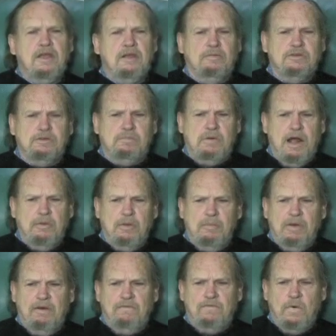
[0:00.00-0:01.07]
It was probably
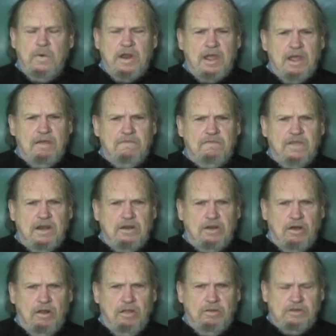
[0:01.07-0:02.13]
about 4.5 feet
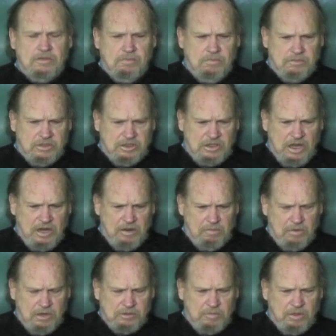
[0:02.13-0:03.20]
tall, the ceiling
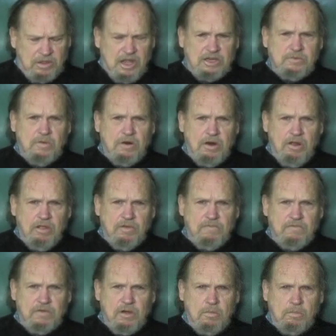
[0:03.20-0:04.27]
was, but that's where all the
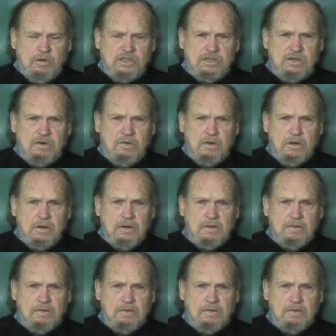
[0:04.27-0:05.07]
film was stored.